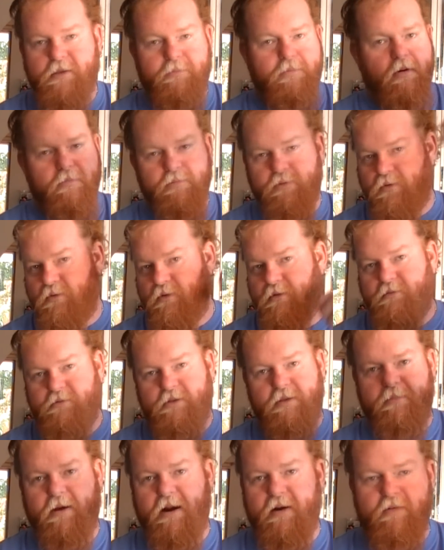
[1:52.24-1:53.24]
popcorn,
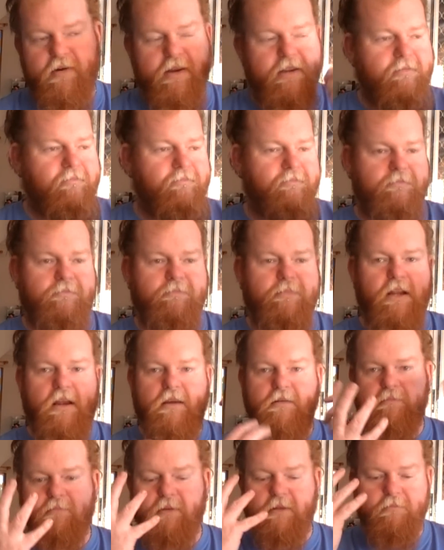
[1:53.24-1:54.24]
the buttery. You
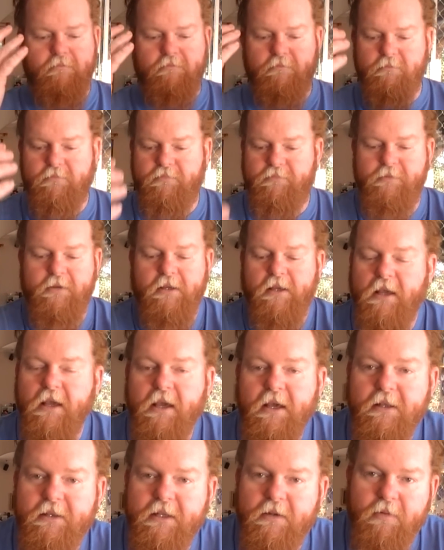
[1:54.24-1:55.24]
know,
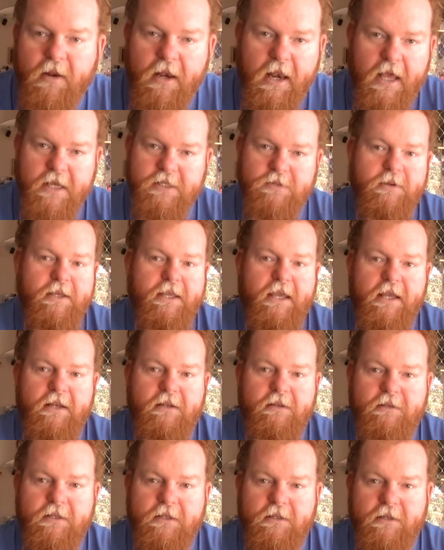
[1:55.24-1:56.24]
did one last
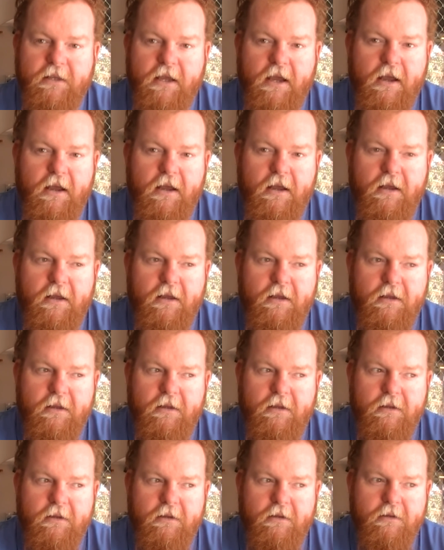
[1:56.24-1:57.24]
weekend. Did
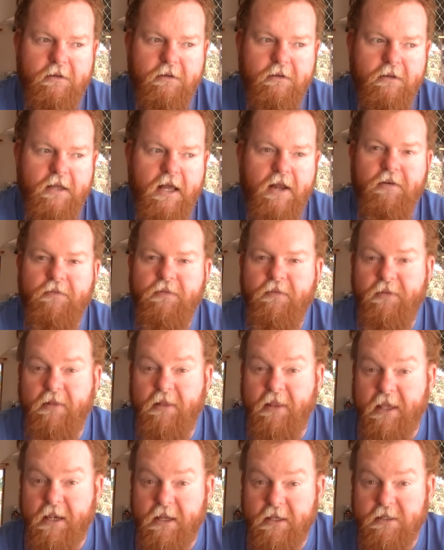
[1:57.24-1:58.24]
150
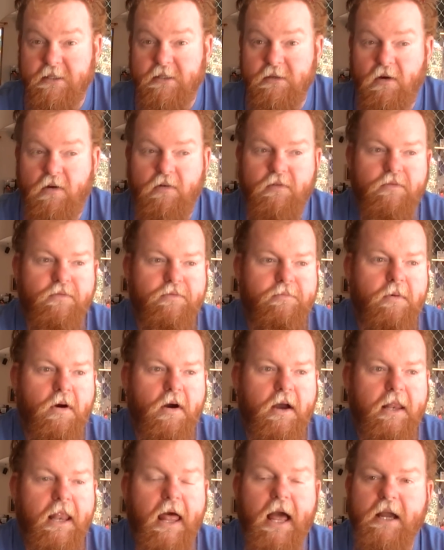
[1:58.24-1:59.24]
litres of
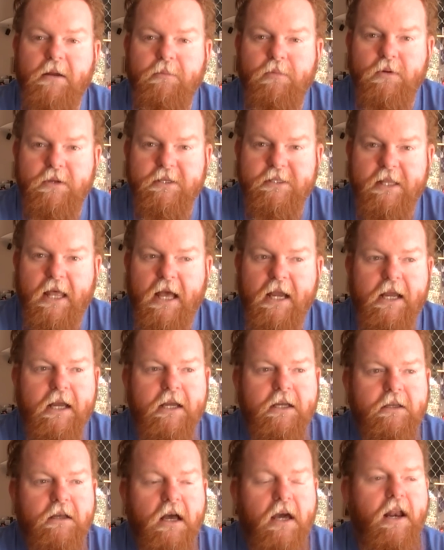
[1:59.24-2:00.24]
my Lager Boys
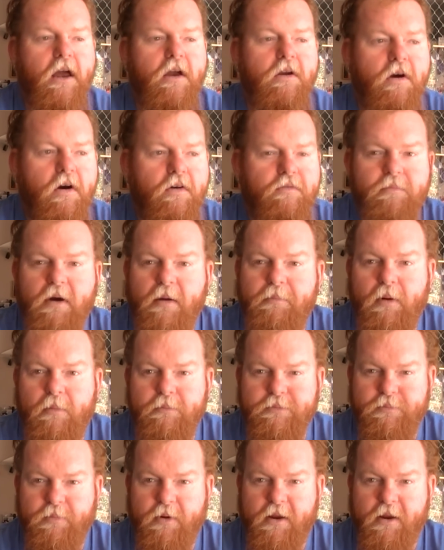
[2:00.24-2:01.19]
lager. Of my Pom's